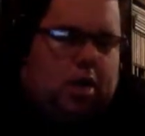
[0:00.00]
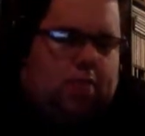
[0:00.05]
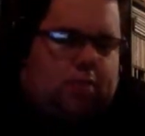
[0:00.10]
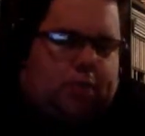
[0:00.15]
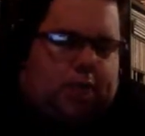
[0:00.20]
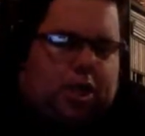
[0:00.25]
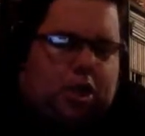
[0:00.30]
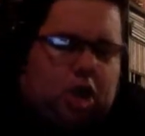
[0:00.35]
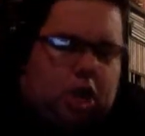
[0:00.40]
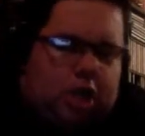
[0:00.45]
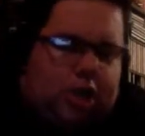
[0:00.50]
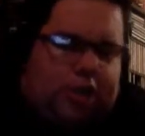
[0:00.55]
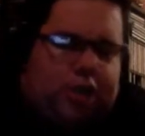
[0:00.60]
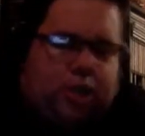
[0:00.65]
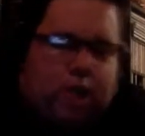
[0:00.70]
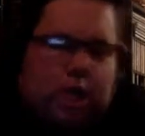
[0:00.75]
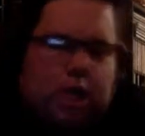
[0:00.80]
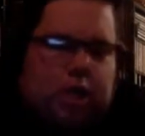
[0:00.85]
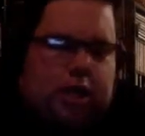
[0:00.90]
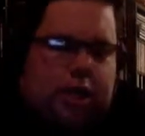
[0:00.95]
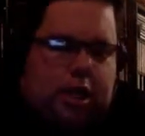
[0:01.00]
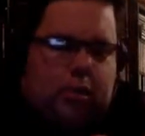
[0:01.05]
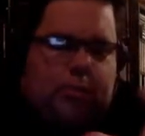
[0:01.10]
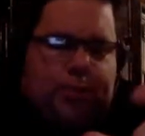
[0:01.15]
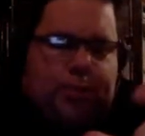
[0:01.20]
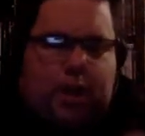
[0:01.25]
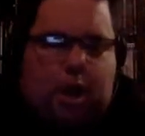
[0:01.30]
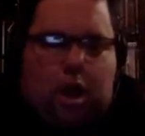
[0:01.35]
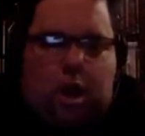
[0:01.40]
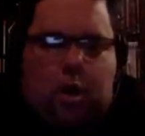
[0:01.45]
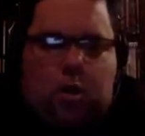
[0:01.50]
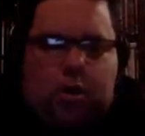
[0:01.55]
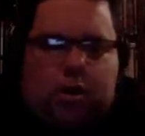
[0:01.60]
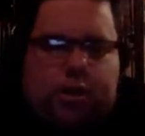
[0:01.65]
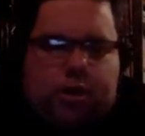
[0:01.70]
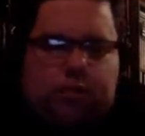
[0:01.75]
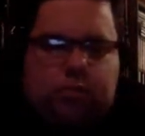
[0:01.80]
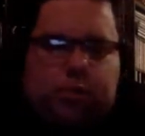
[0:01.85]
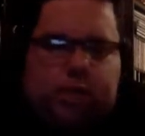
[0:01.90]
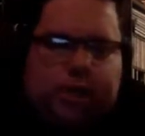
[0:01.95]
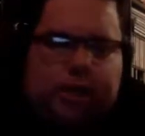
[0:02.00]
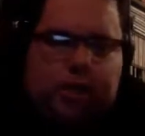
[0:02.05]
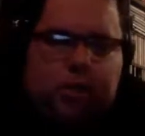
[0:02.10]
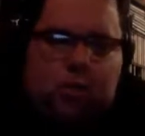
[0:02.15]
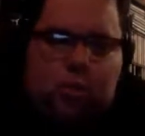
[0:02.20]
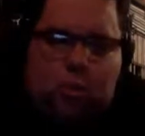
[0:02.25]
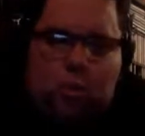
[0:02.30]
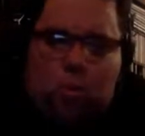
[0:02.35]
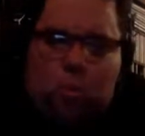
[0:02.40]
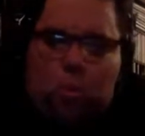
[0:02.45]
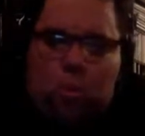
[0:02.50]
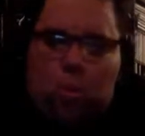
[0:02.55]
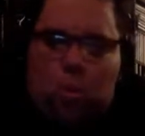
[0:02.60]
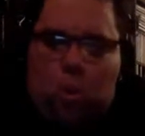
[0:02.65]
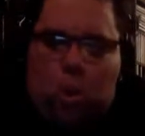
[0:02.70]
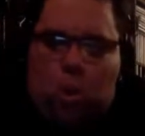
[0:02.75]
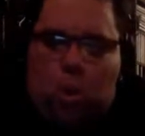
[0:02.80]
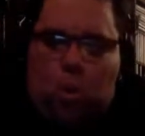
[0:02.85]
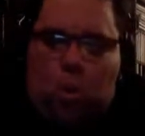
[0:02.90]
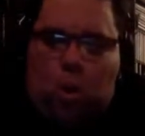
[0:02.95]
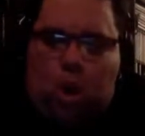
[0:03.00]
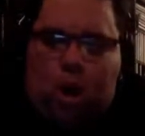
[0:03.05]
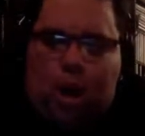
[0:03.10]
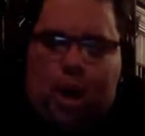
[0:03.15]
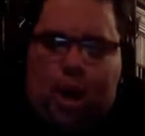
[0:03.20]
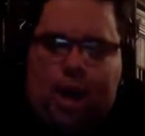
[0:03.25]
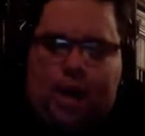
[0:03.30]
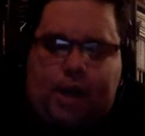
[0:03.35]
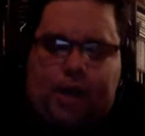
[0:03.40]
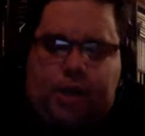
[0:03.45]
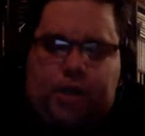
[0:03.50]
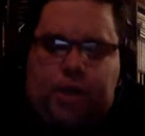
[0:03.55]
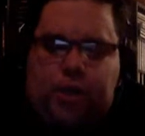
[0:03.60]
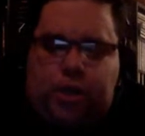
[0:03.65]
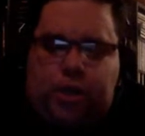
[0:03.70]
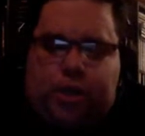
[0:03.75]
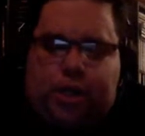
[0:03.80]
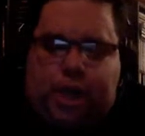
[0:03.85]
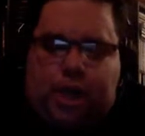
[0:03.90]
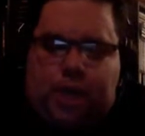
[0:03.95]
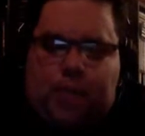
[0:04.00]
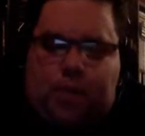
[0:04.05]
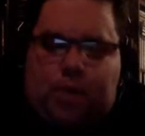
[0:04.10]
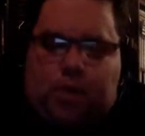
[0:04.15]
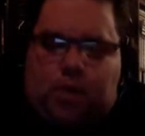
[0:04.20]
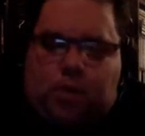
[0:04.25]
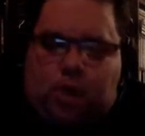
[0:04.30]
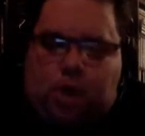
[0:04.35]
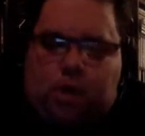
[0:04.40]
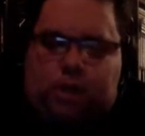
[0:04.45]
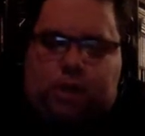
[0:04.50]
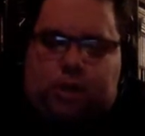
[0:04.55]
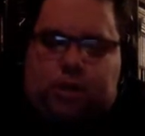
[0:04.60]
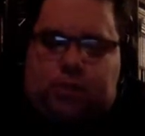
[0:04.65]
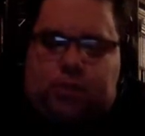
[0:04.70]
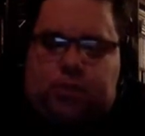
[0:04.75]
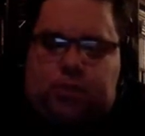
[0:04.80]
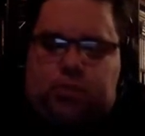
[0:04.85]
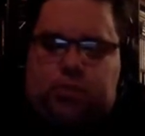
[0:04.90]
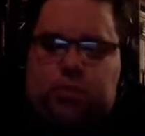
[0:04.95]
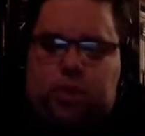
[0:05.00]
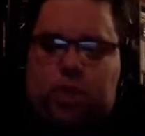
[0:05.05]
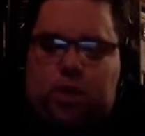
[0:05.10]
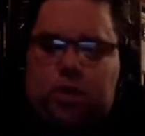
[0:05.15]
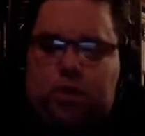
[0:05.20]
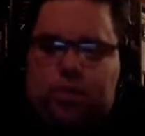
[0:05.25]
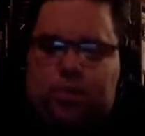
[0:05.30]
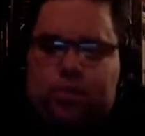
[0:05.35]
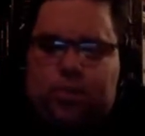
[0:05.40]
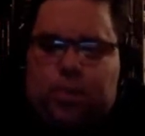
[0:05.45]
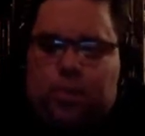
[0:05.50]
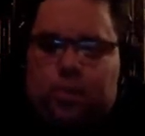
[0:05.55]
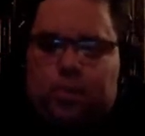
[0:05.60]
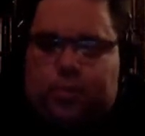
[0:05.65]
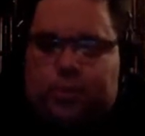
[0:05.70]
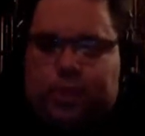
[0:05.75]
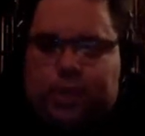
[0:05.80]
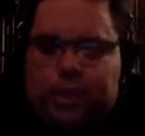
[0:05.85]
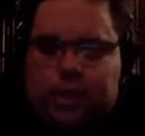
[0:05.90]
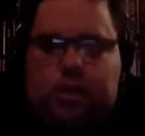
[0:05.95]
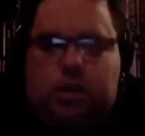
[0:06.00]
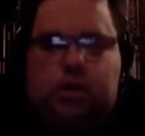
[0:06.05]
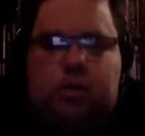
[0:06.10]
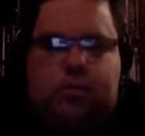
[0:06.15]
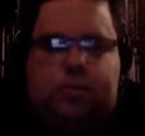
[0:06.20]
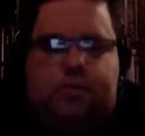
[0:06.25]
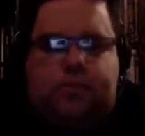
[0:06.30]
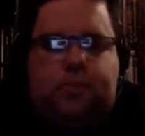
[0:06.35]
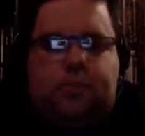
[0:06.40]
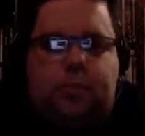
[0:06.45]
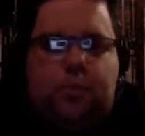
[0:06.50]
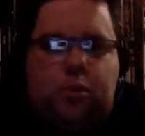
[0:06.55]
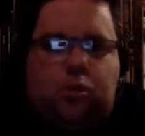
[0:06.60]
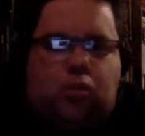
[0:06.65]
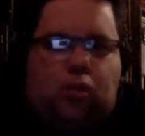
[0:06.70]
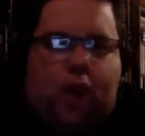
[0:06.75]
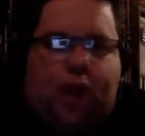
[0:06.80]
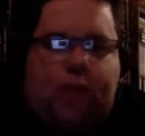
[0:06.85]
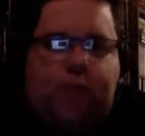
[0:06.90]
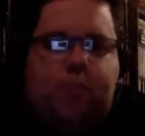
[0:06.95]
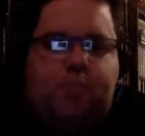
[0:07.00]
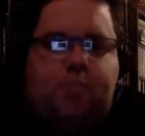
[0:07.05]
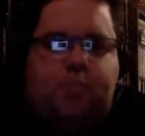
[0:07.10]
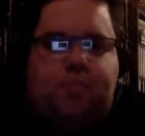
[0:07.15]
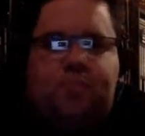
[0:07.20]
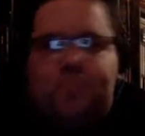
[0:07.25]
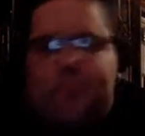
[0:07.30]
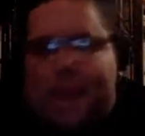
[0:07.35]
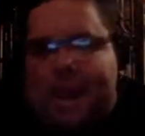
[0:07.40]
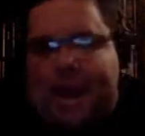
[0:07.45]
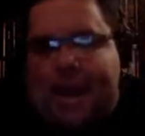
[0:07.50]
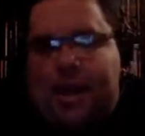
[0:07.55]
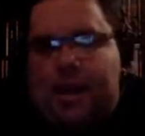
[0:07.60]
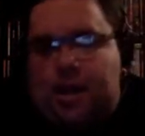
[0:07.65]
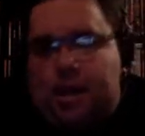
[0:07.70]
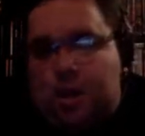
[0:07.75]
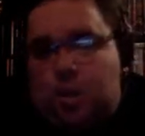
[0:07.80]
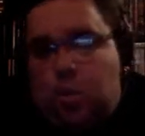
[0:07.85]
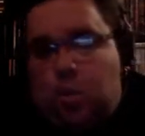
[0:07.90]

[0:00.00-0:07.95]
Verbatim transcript: because you're a little bit older than me, how did you come across the great man he